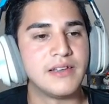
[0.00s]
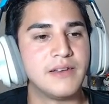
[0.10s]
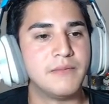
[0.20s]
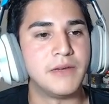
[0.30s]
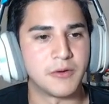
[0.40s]

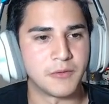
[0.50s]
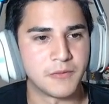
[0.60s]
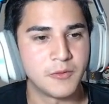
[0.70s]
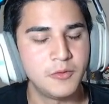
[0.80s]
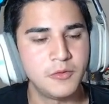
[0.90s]
mirror.
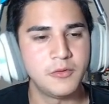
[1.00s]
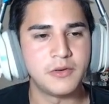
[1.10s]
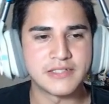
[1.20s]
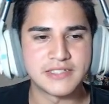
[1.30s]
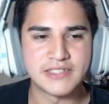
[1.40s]
Ooh,
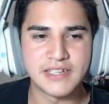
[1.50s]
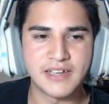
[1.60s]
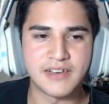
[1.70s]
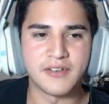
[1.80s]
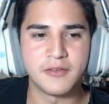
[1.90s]
it's
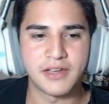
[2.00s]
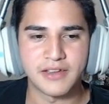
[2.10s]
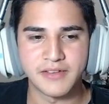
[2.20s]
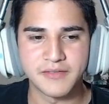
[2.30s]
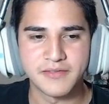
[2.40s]
not.
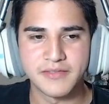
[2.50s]
Okay.